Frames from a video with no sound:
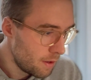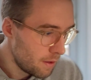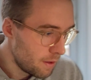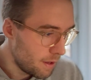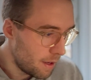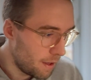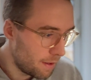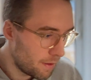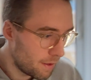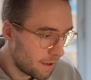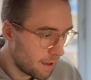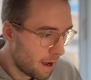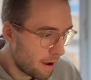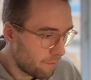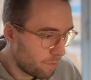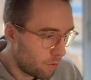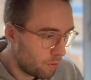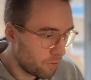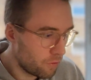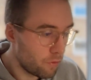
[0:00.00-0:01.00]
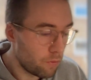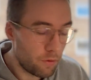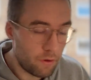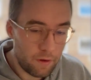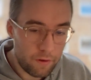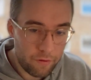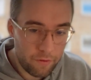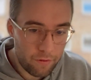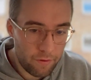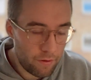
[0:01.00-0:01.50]
And they have also
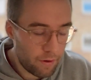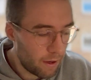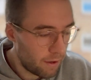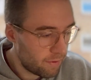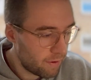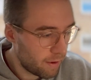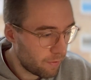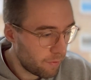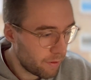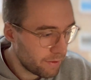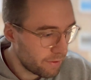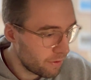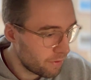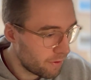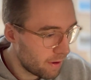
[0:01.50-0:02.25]
these attack vectors,